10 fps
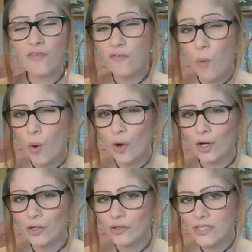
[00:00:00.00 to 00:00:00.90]

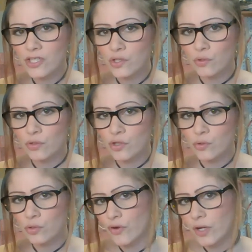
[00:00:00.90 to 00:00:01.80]
for crystal
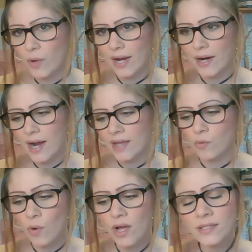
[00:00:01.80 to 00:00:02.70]
jewelry wear, and
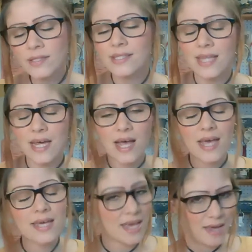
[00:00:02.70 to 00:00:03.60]
the ones that
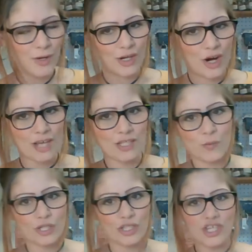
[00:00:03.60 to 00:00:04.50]
I came across
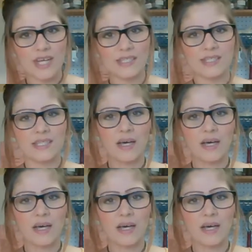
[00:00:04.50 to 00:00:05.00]
were just